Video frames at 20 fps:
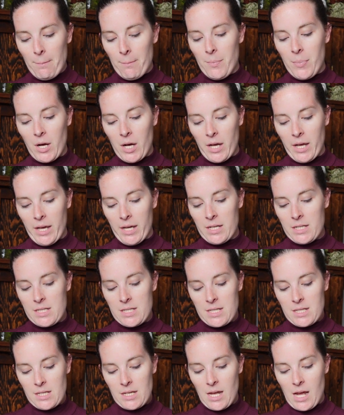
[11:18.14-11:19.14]

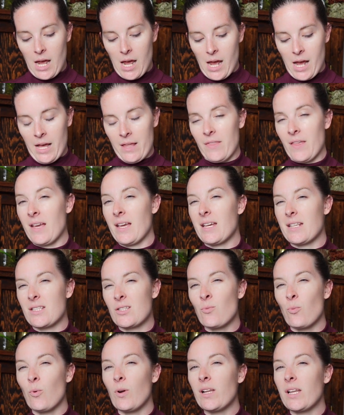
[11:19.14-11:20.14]
But I think
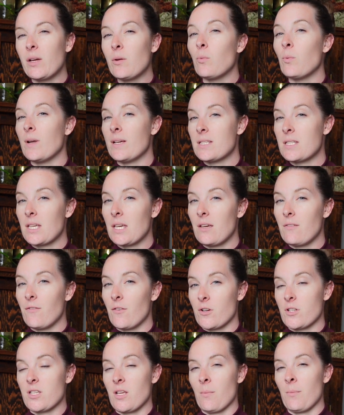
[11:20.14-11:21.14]
it's really risky
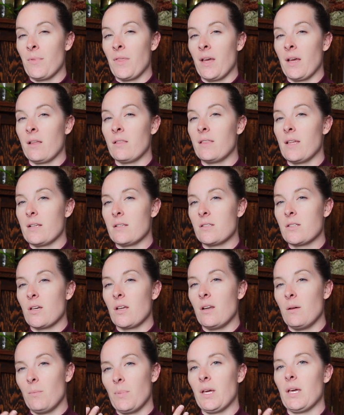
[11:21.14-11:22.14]
for something that's
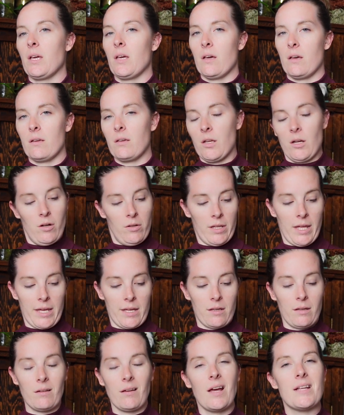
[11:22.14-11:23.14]
going to be, you know,
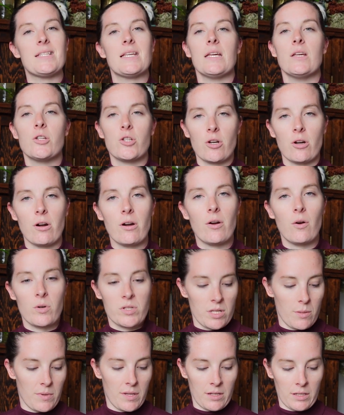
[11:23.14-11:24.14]
like a t-shirt or
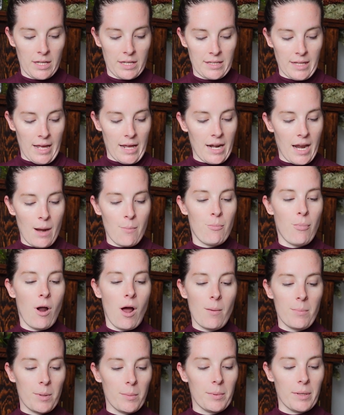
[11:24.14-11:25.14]
something like that. I
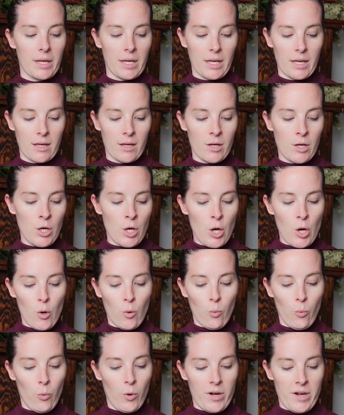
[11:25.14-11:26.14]
probably
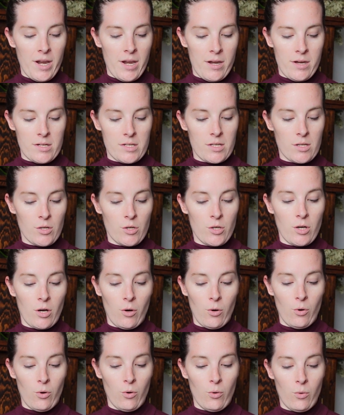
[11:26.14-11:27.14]
wouldn't
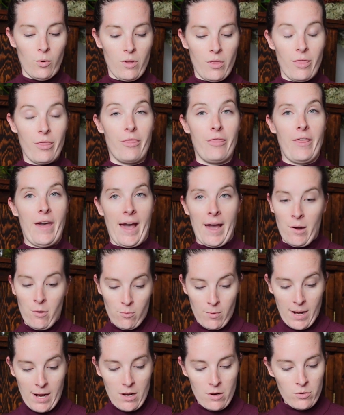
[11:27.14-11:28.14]
go that
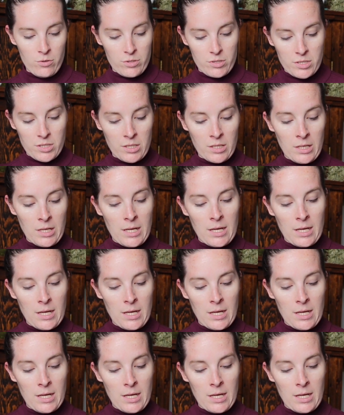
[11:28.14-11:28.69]
route.